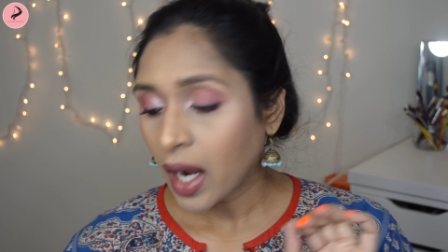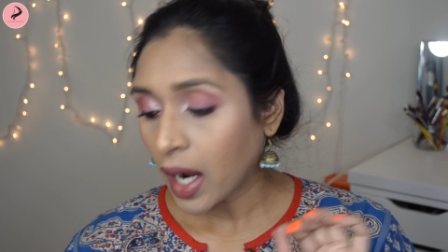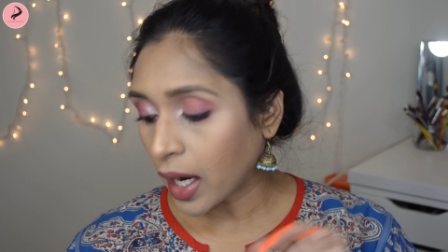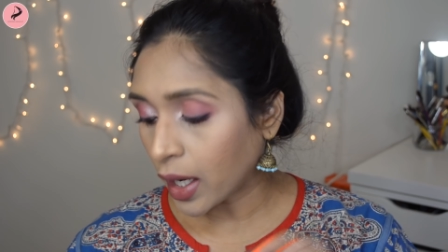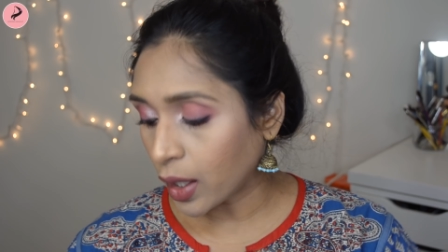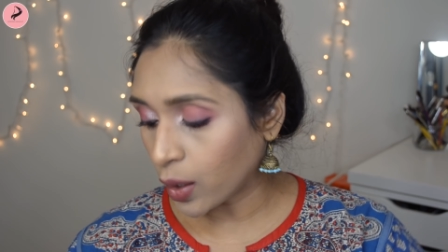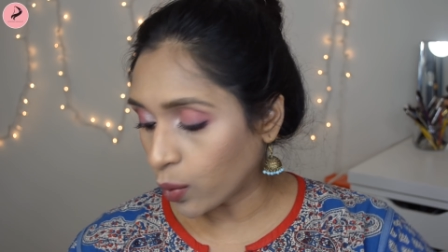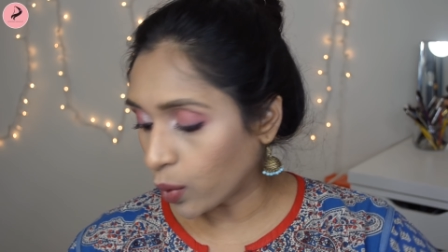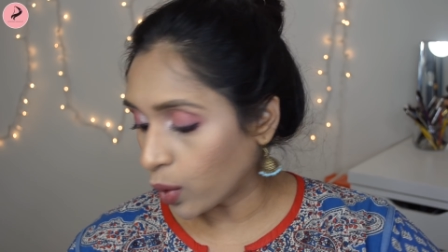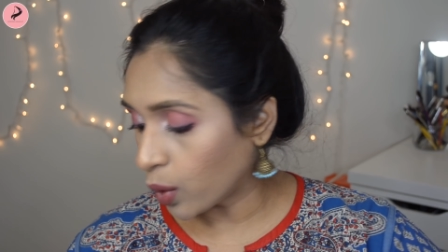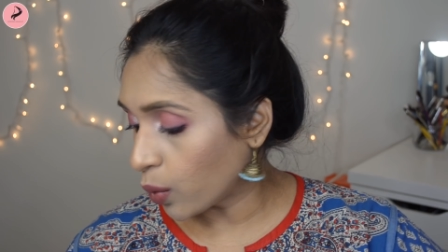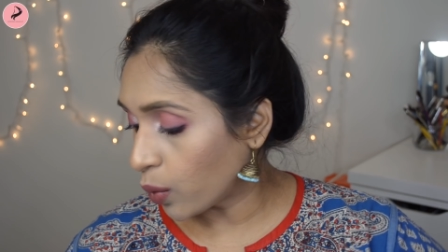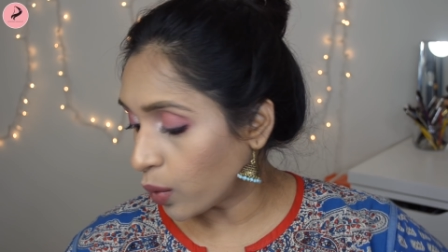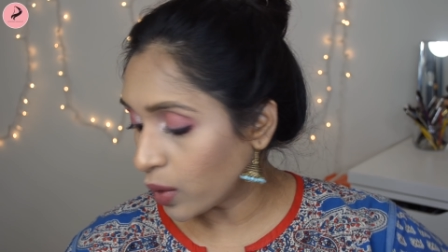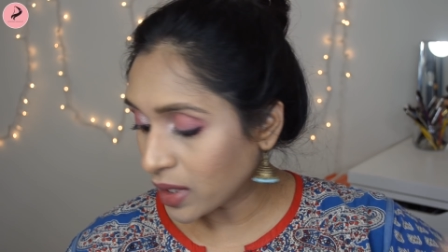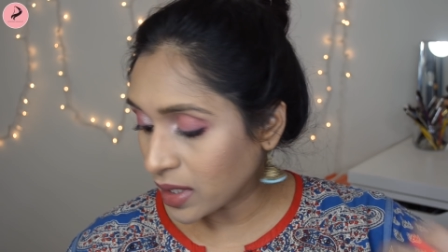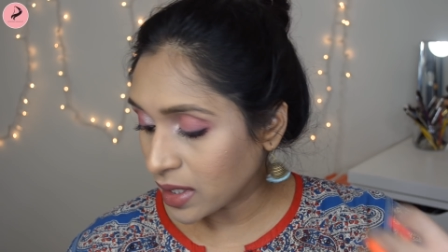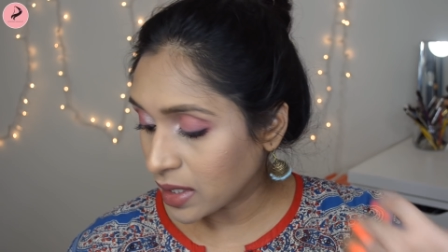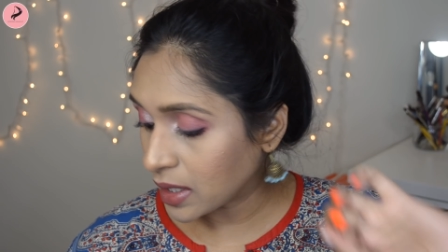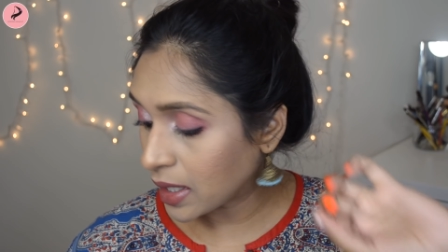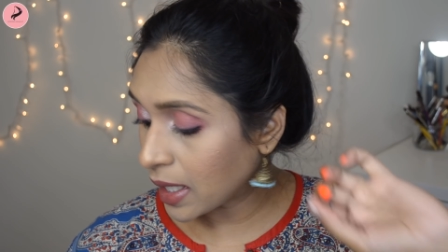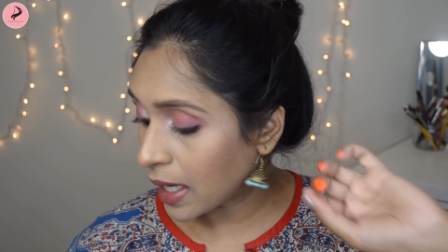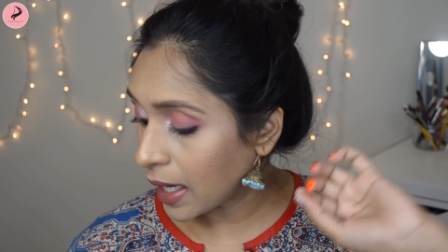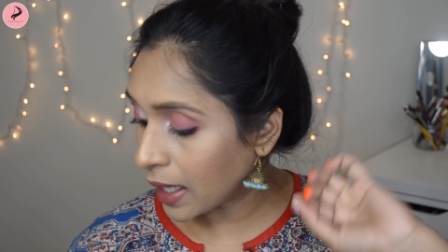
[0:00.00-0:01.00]
I don't want to waste
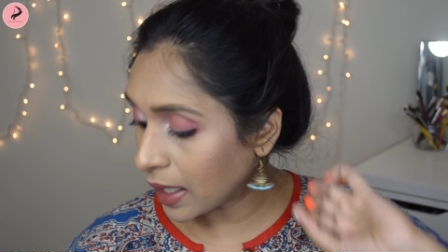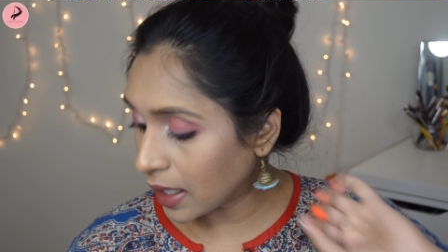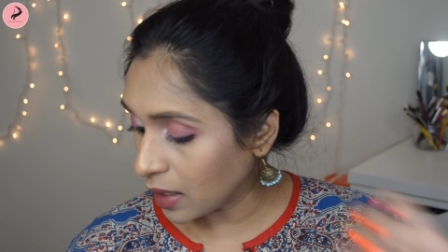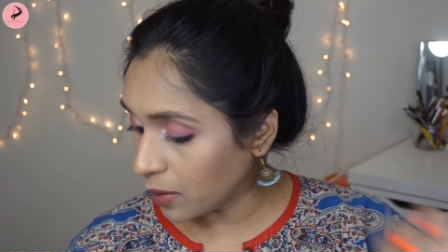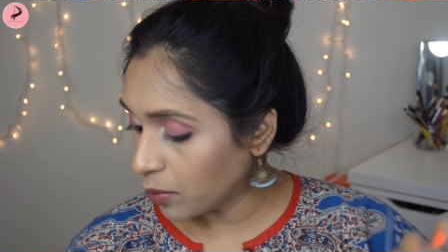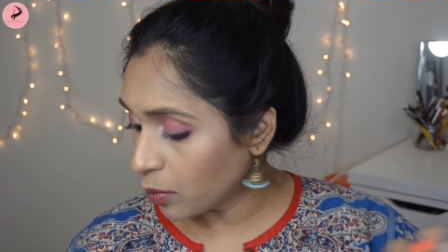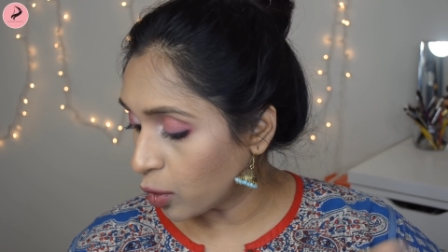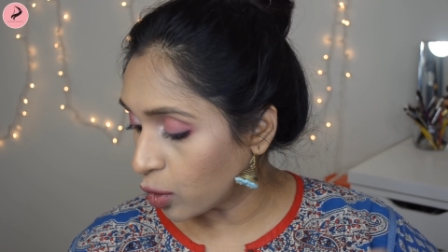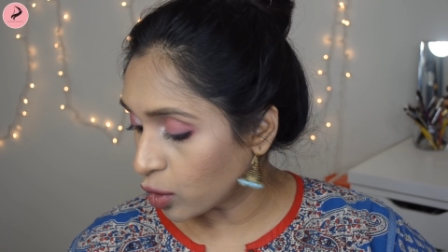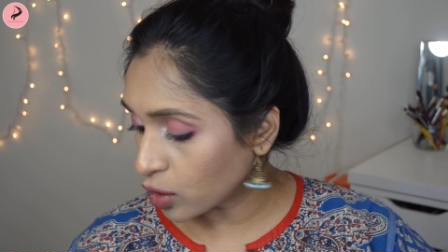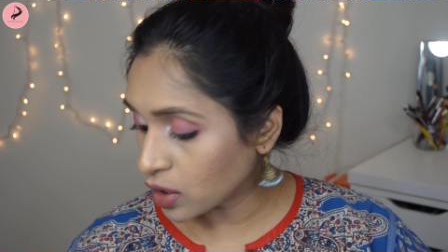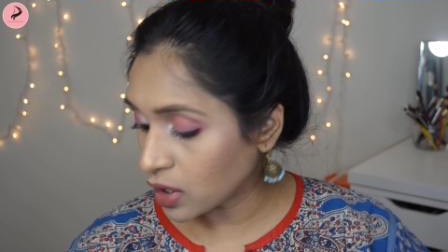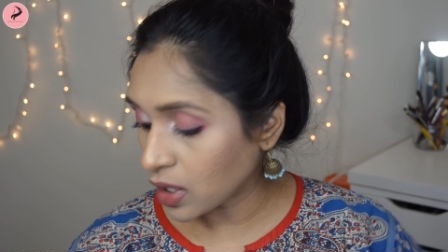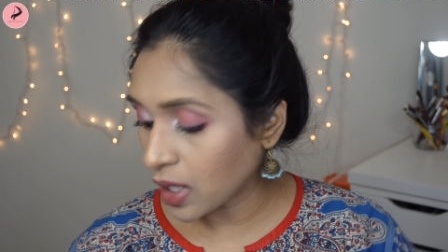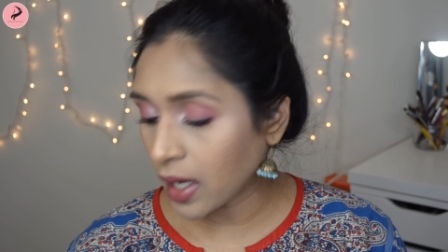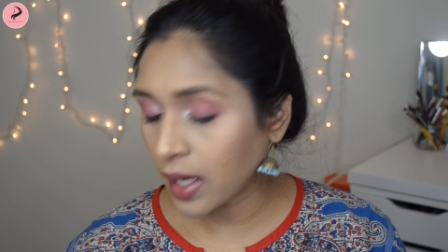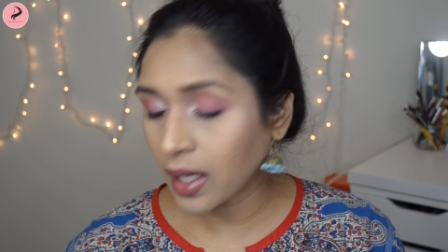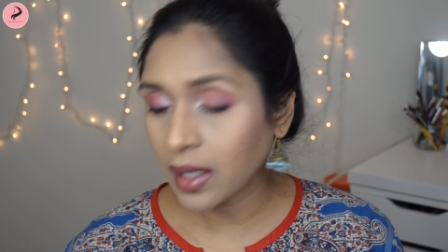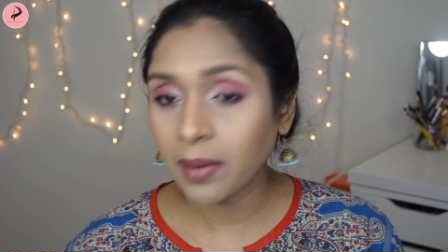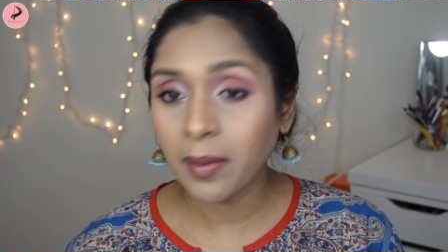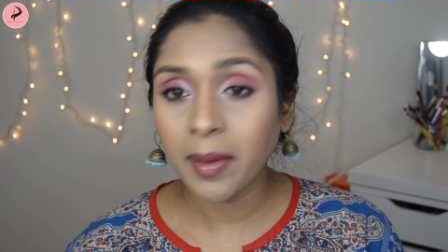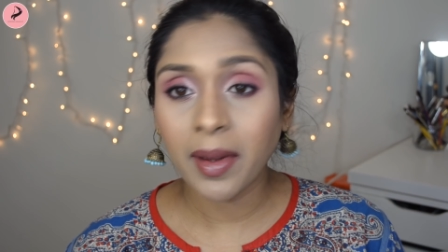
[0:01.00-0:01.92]
any more time,